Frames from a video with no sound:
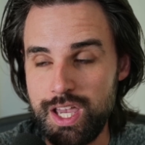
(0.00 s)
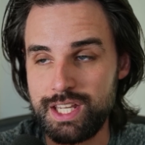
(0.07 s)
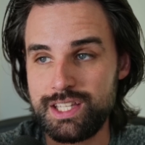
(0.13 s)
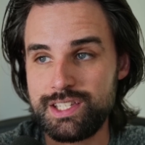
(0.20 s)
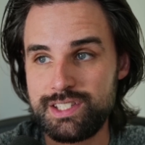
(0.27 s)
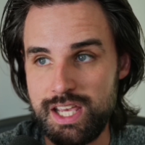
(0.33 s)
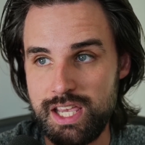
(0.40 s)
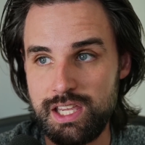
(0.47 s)
and
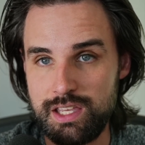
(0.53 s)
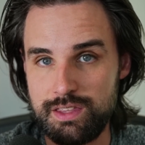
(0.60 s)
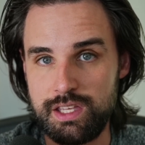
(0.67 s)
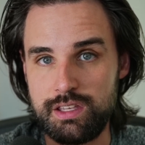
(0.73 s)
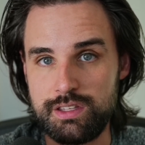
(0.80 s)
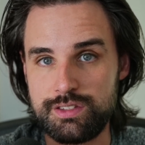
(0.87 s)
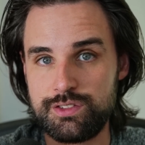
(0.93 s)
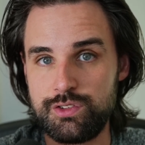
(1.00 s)
it's taking
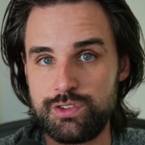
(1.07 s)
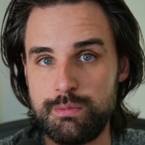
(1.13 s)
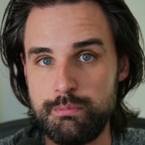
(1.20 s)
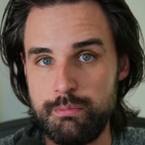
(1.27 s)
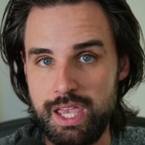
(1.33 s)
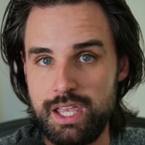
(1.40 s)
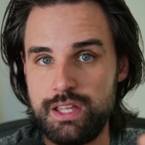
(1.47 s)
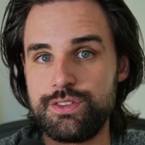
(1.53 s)
these to the
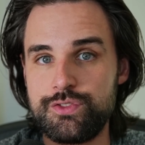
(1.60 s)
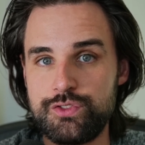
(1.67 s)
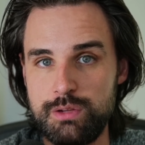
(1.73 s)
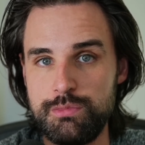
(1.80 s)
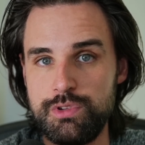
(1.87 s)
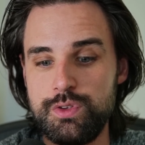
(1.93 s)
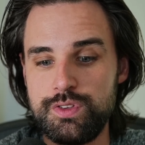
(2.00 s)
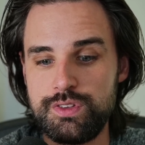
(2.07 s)

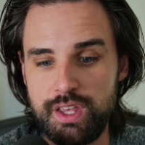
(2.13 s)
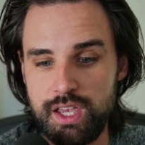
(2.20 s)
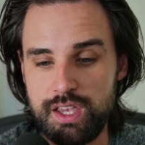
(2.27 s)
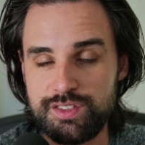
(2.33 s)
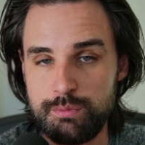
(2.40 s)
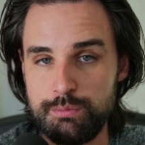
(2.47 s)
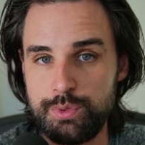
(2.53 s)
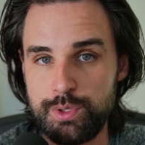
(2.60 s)
mainstream use
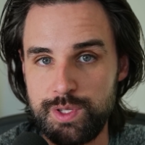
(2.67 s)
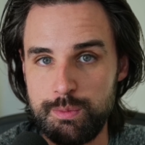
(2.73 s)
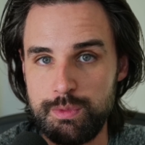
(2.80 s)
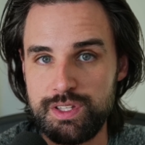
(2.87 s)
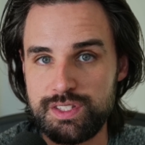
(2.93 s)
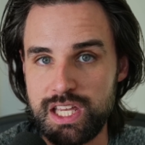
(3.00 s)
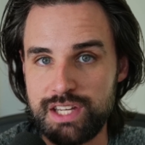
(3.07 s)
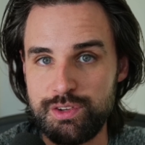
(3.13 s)
case and putting them
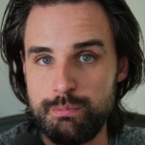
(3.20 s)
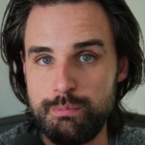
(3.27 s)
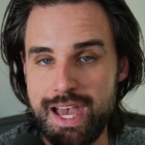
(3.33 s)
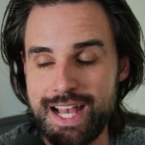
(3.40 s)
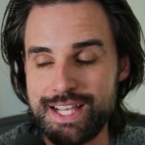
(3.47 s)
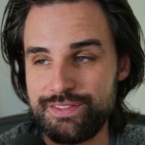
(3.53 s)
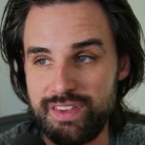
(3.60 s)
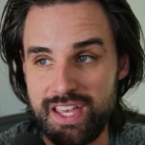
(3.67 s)
inside of a massive